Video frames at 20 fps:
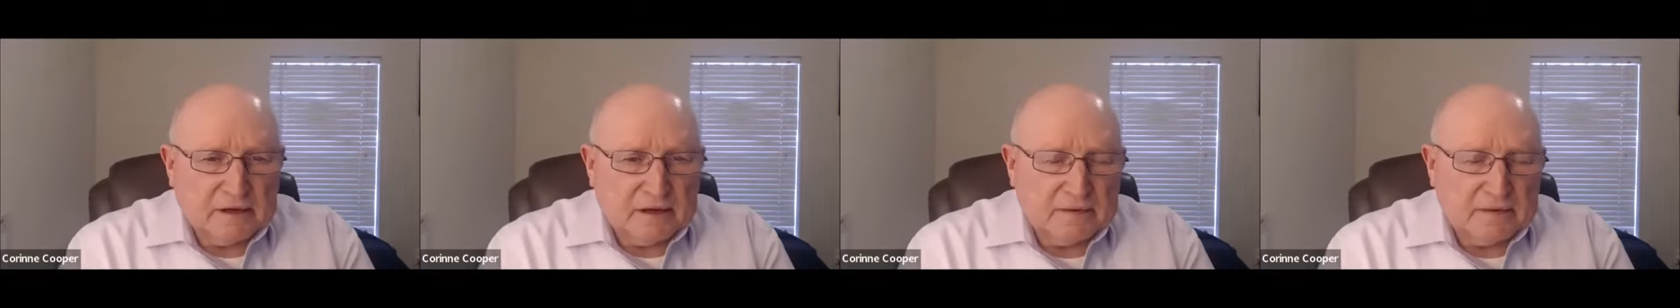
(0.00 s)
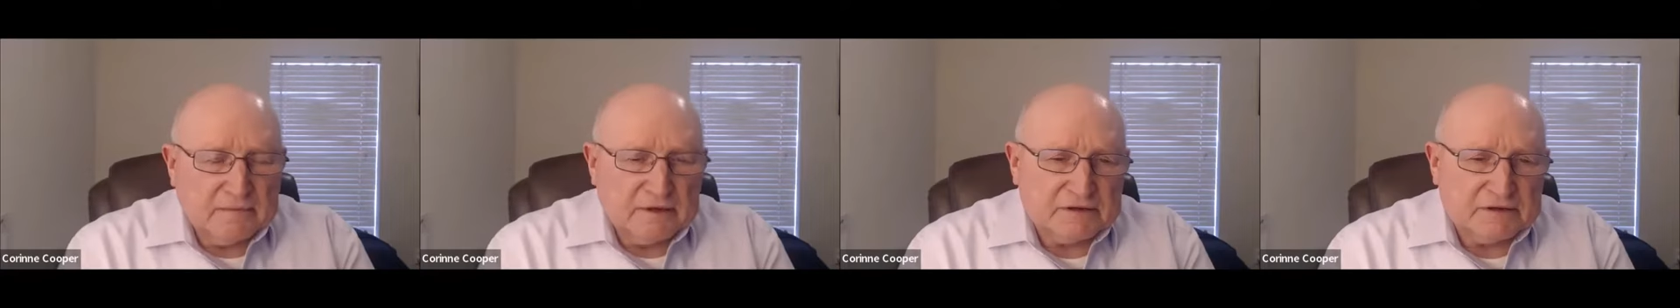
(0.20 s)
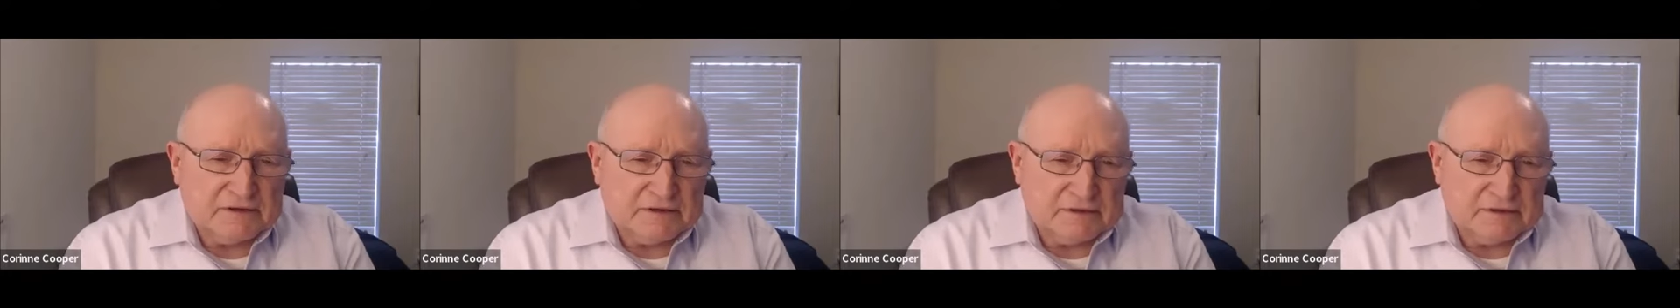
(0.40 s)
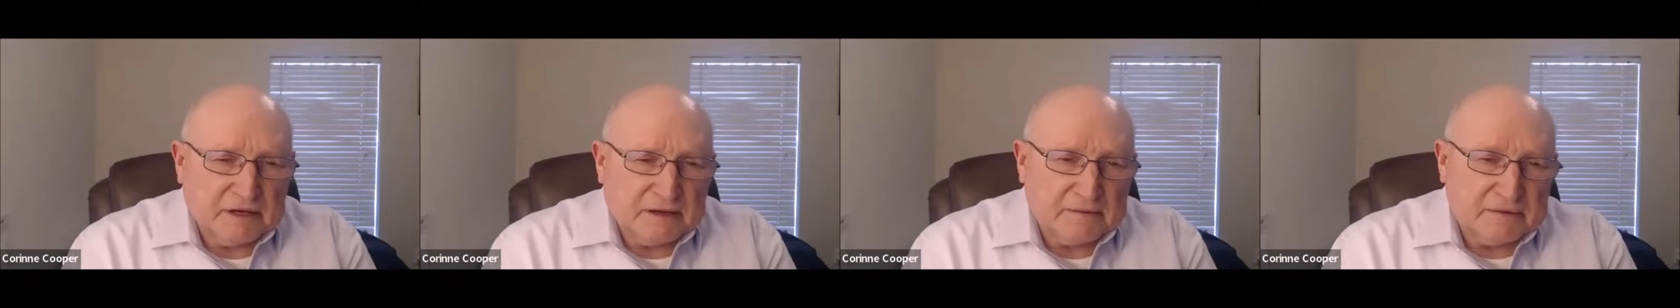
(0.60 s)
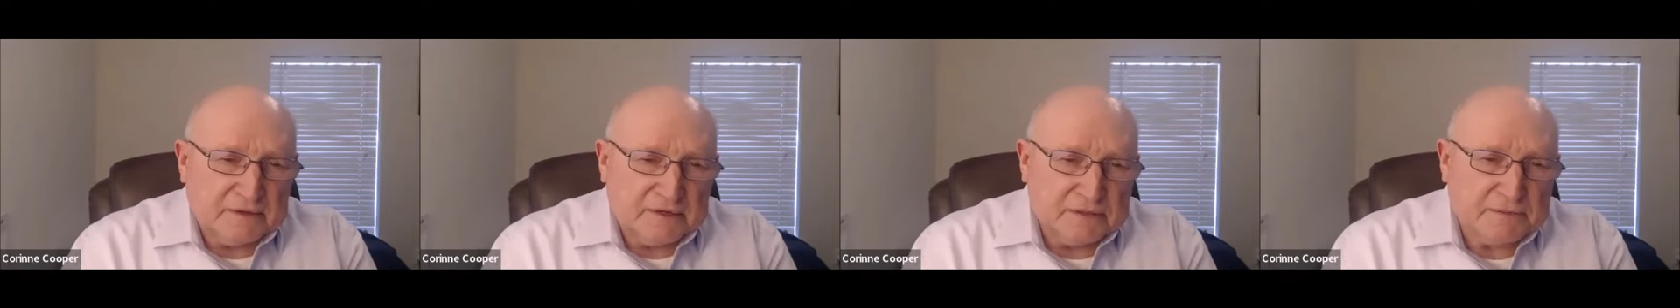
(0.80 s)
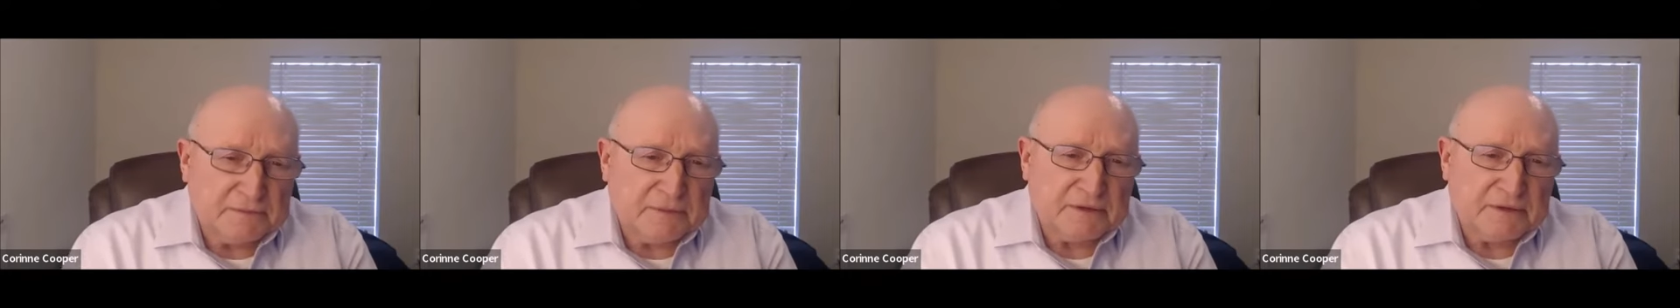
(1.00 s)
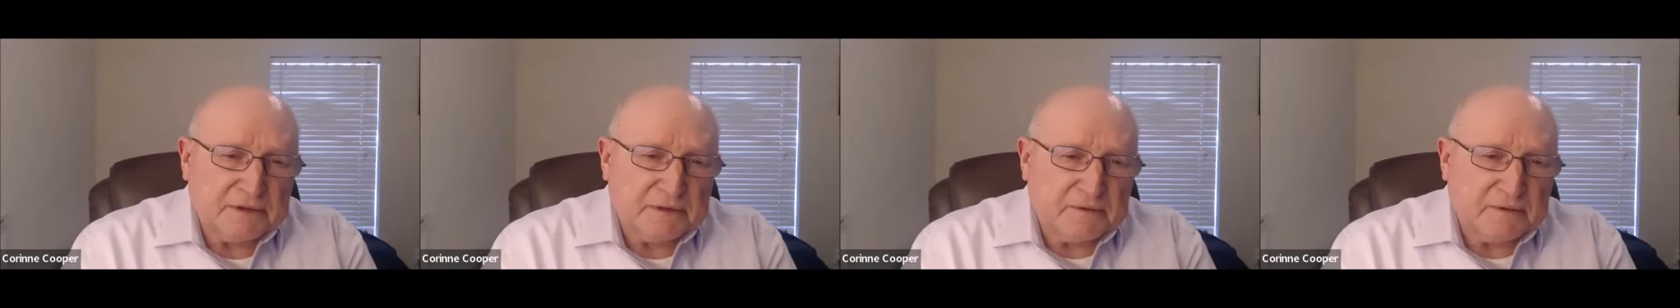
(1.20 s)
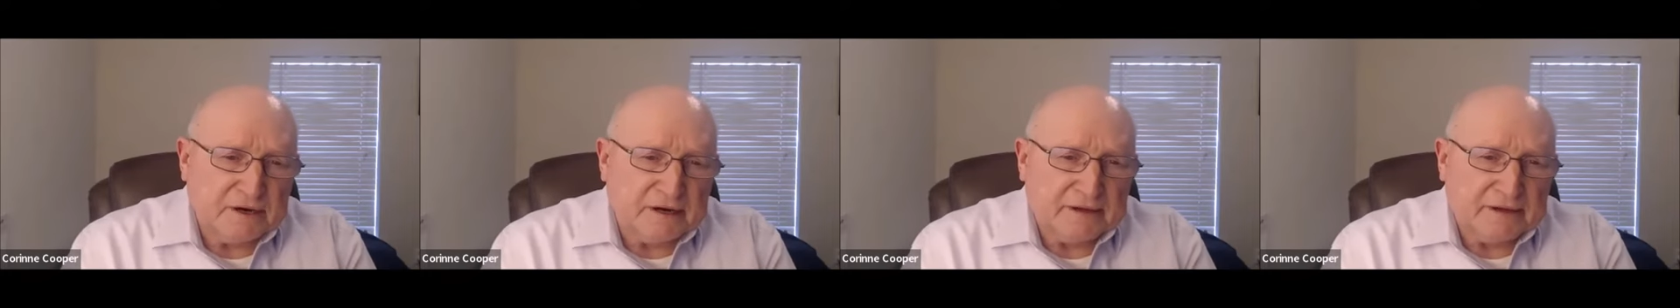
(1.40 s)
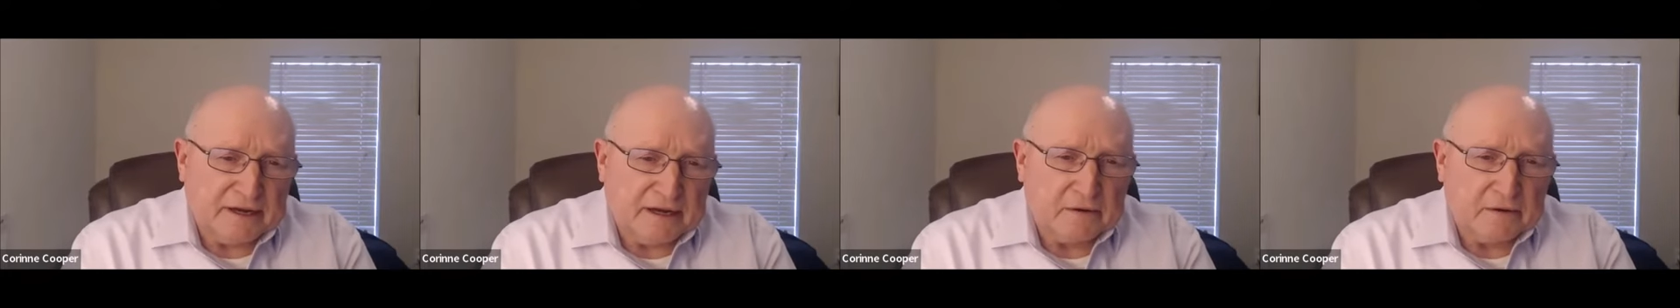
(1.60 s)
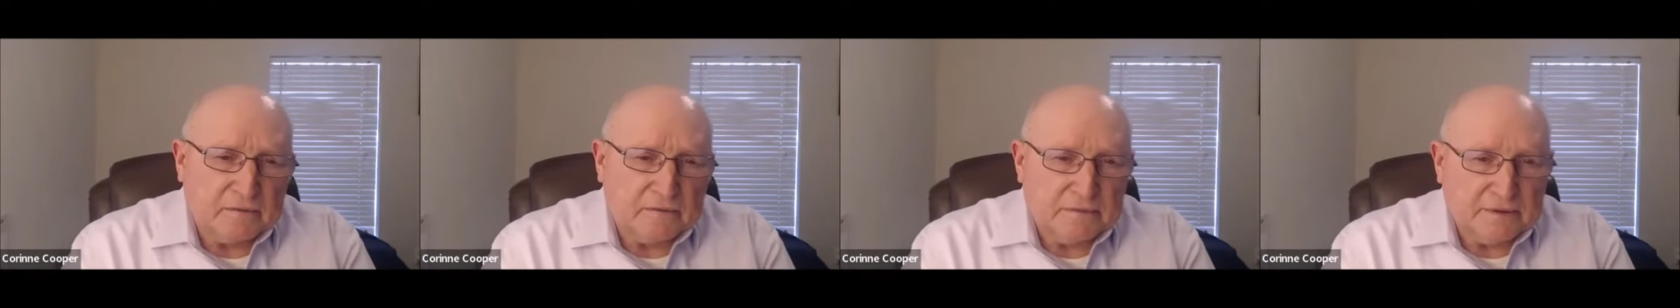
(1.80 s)
I'm in sympathy right
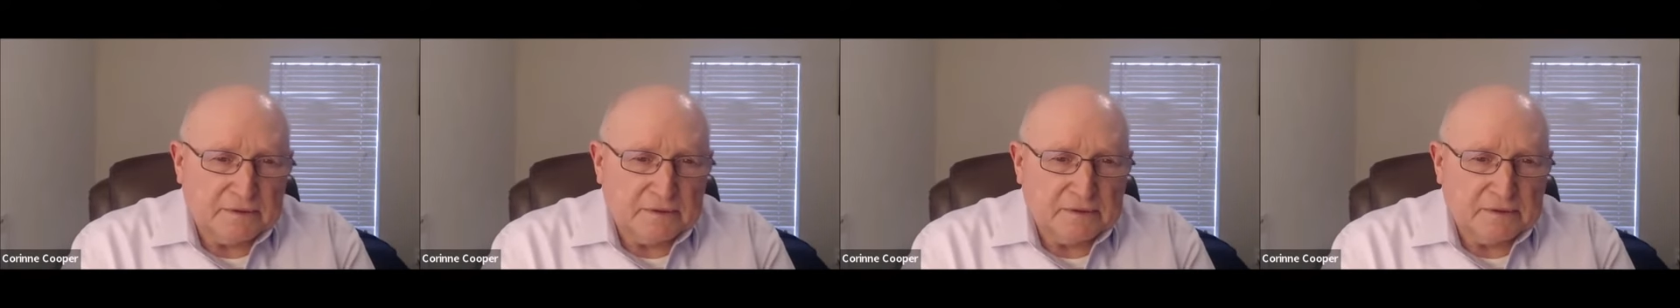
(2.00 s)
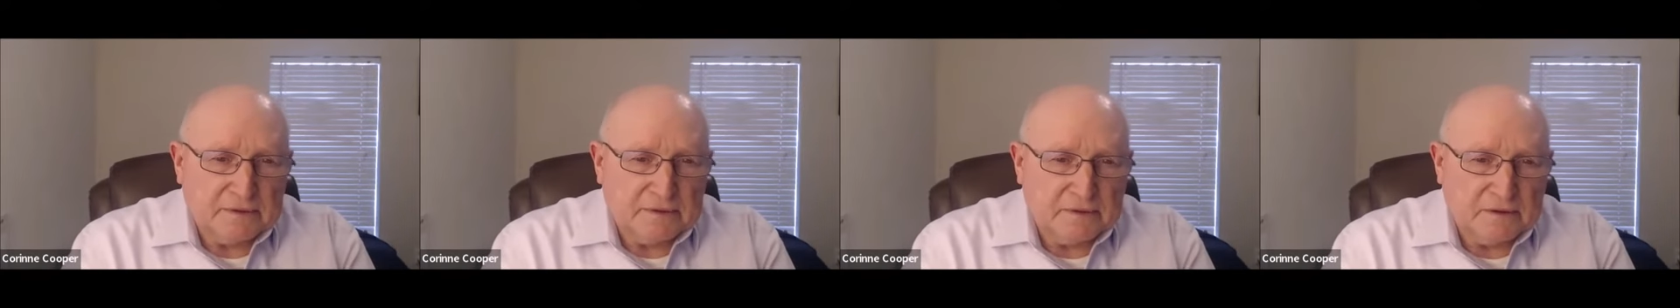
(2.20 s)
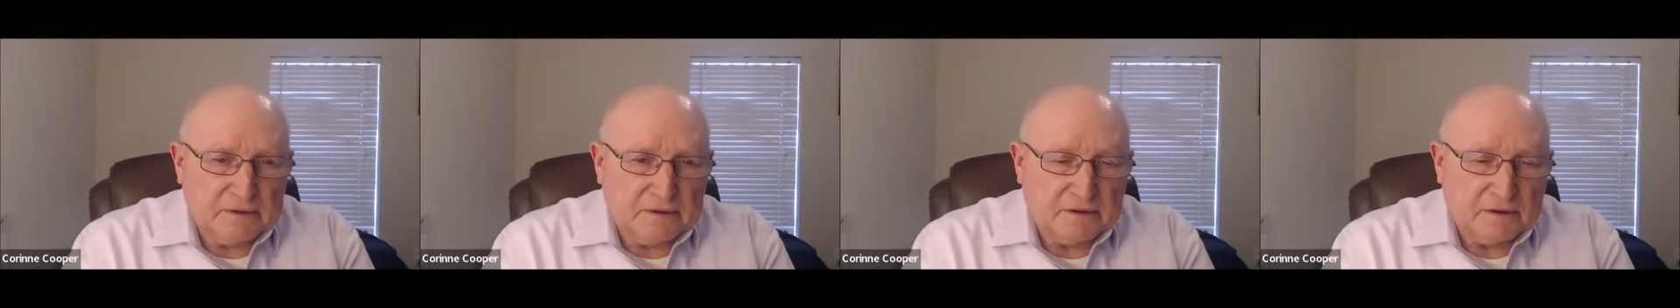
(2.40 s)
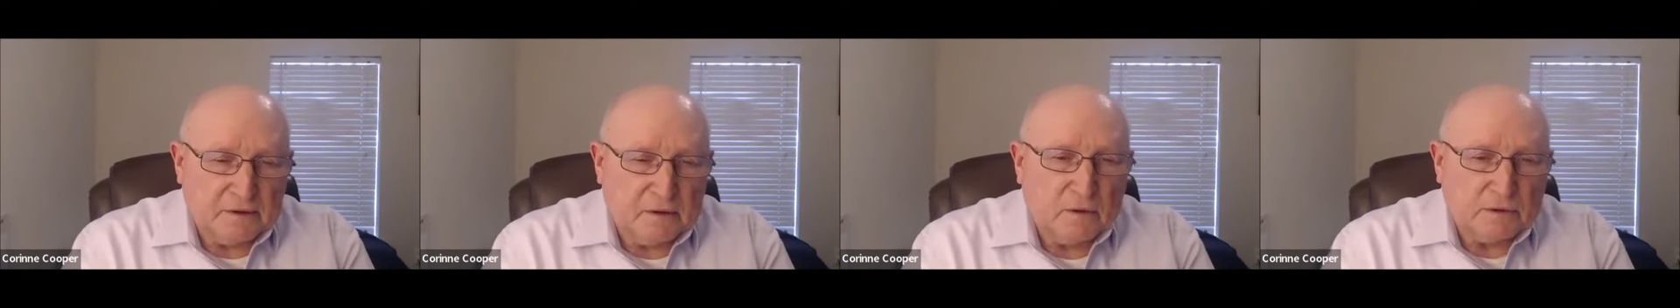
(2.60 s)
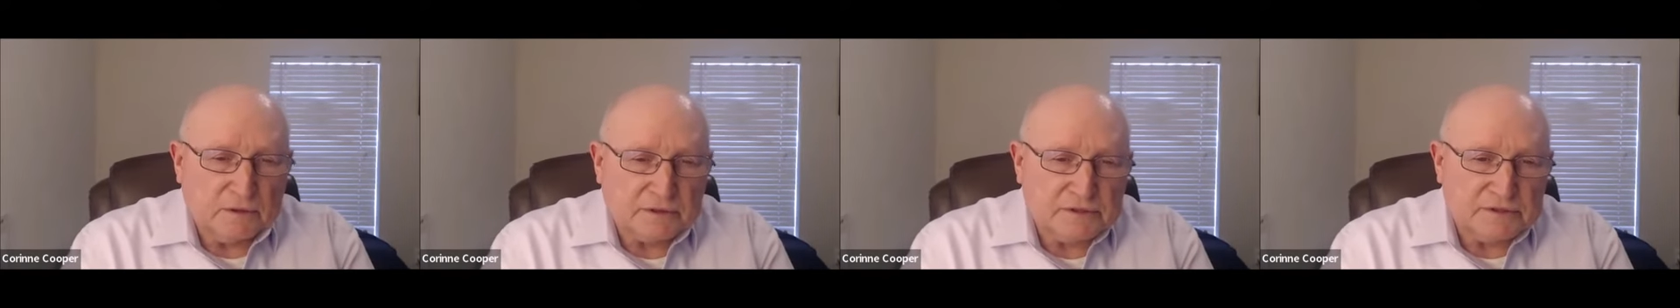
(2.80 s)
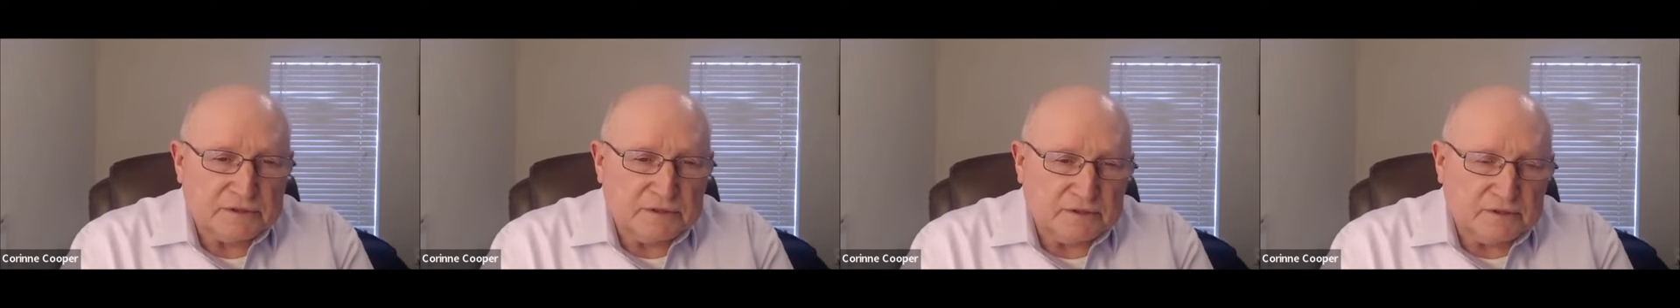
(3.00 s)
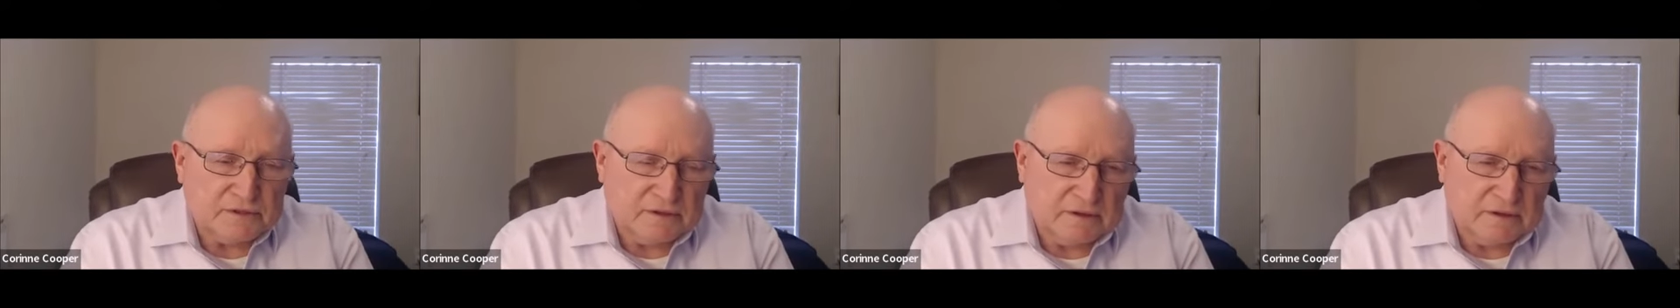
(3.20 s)
now with the owners,